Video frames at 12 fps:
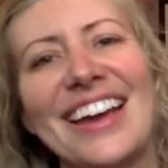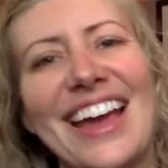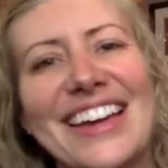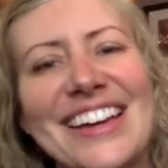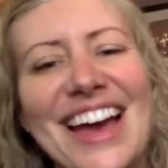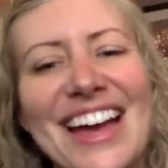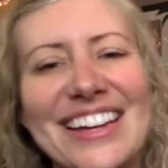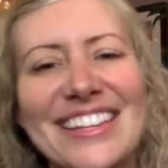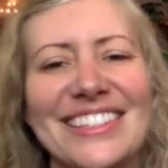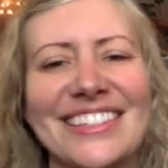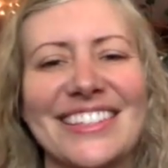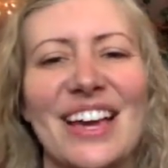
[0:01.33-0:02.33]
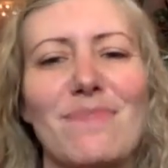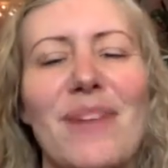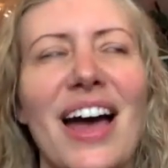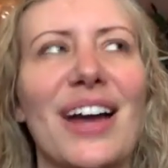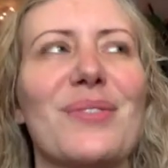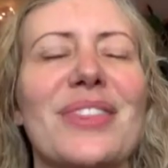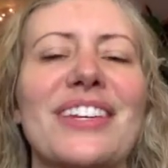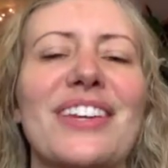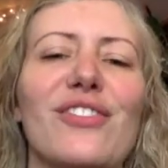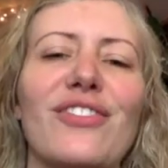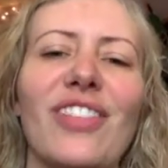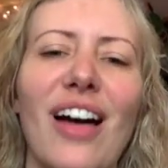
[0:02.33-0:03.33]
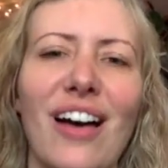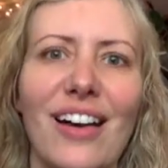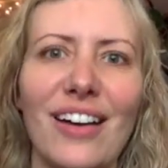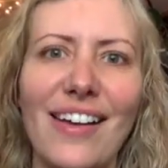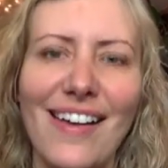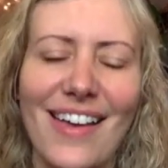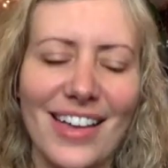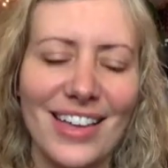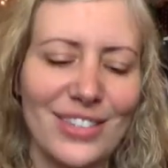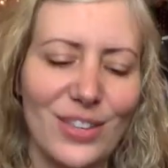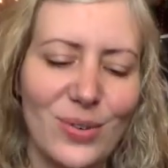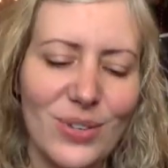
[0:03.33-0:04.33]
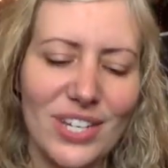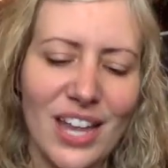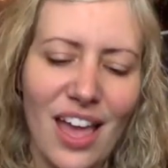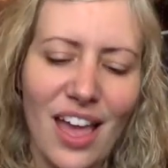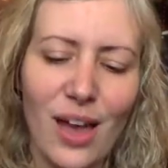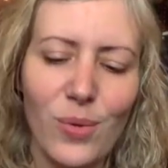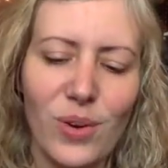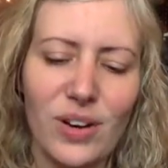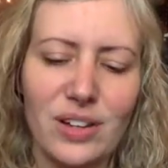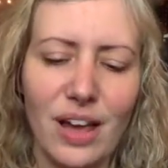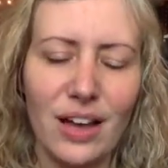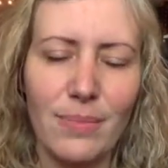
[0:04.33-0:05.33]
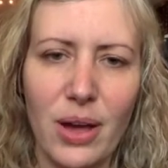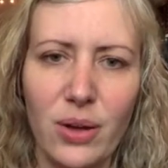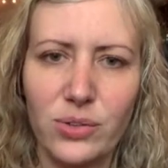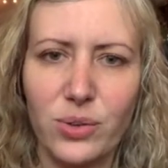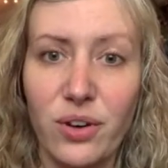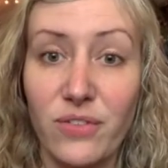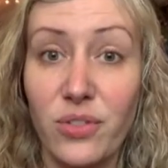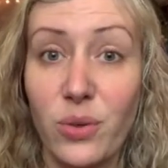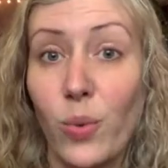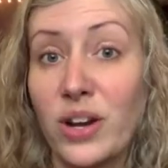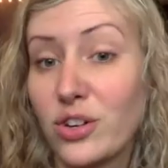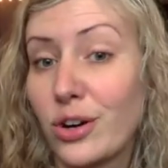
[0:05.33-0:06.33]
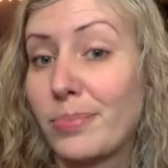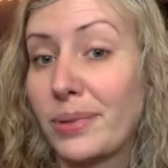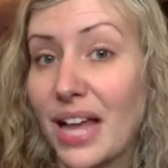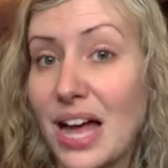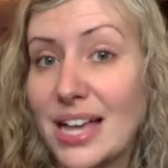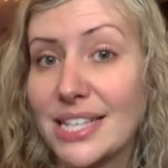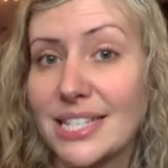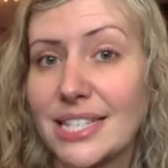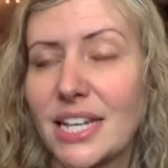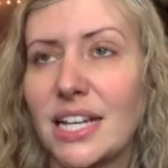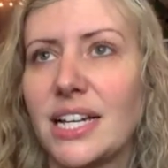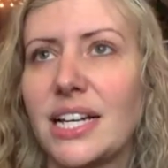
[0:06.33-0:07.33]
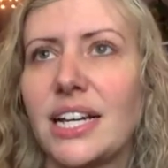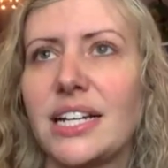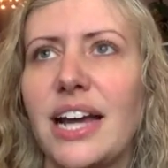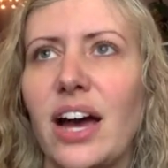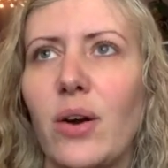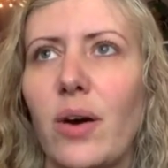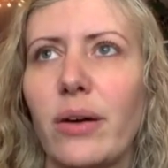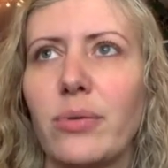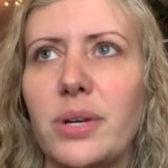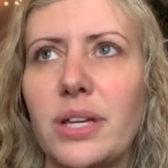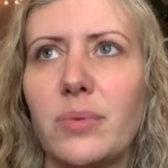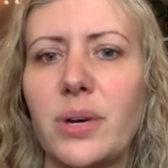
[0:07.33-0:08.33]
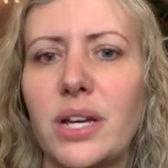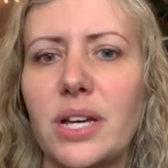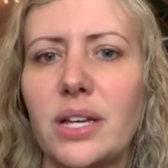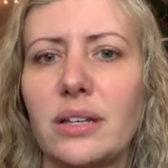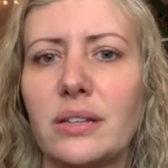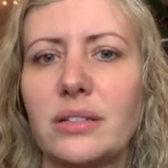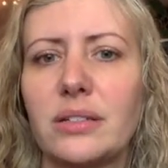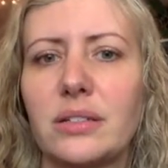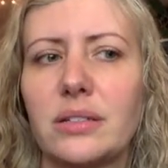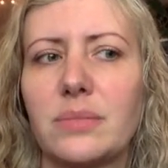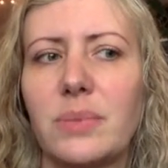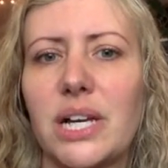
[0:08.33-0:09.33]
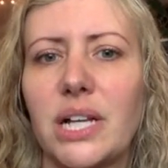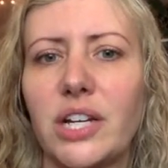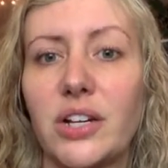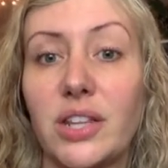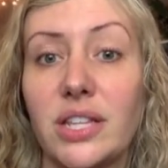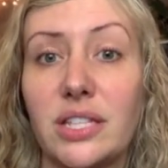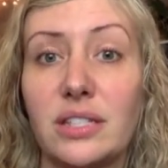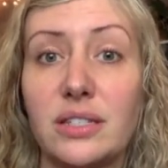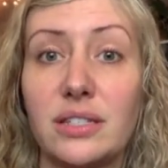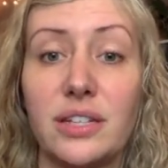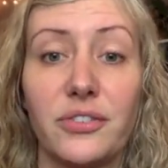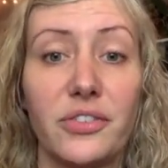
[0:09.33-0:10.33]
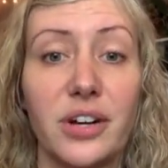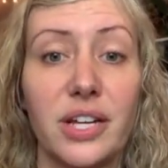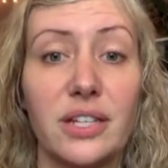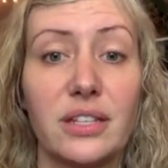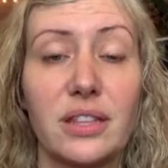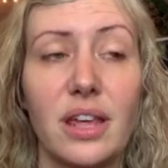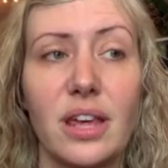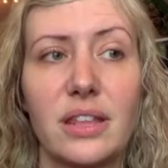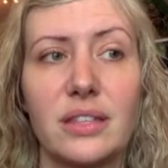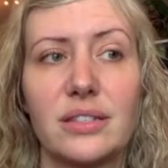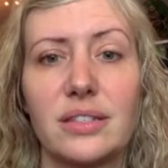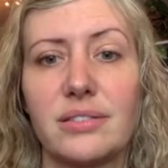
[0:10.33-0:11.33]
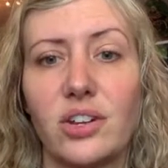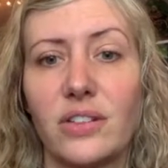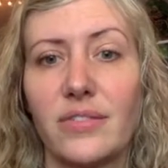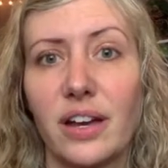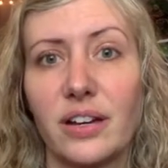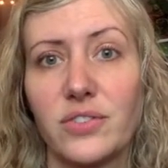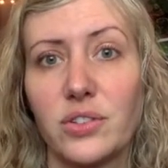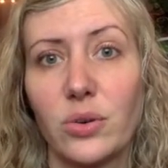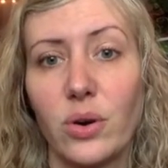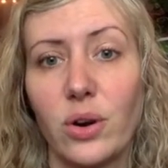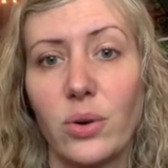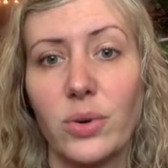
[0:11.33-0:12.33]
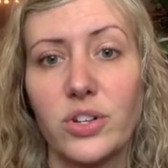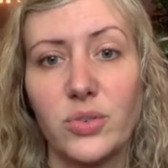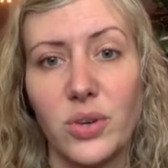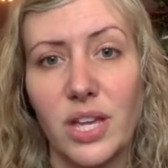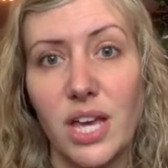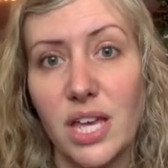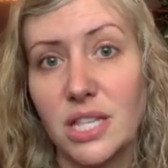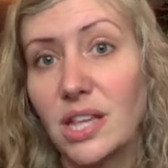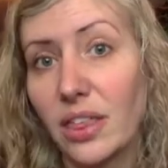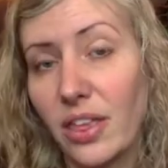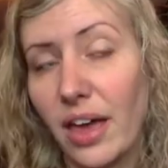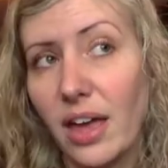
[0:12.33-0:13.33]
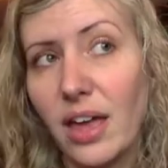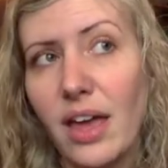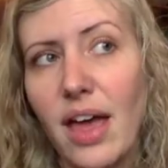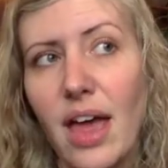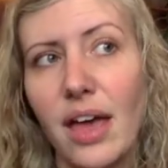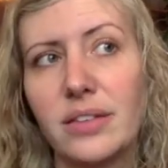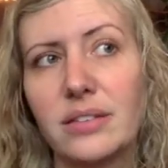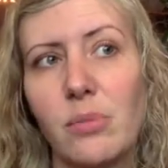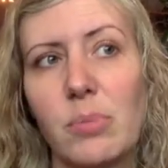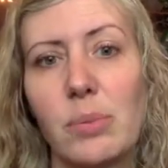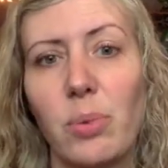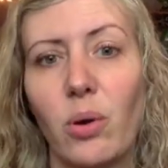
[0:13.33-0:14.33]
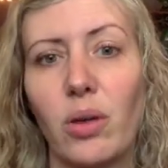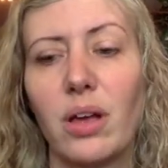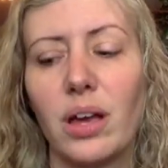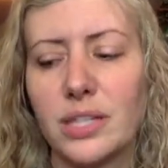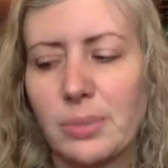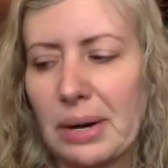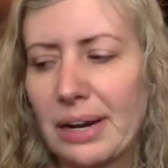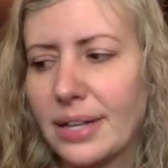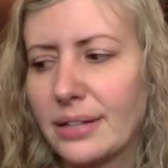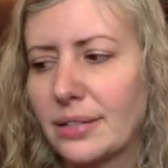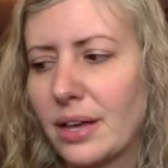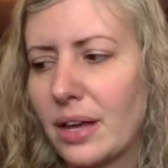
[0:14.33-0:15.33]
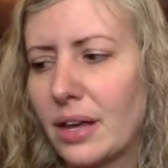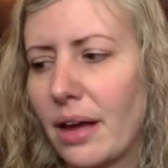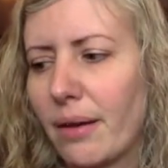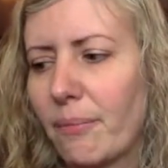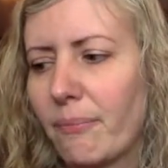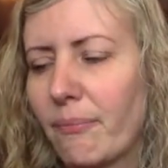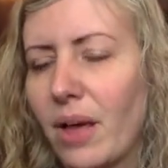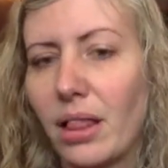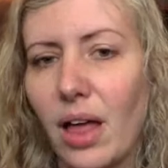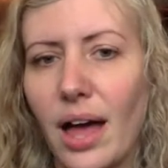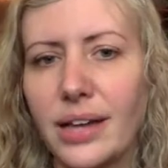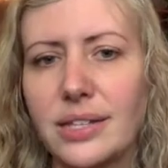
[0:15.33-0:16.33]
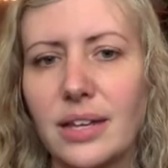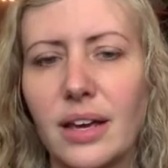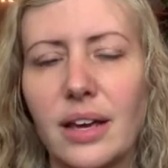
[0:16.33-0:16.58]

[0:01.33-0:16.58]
Hey guys, I'm back with another vlog. So today I want to talk about sort of the winter blahs. Now, I really want to be clear that this is different than seasonal affective disorder, which really is a thing, and some people experience it a lot.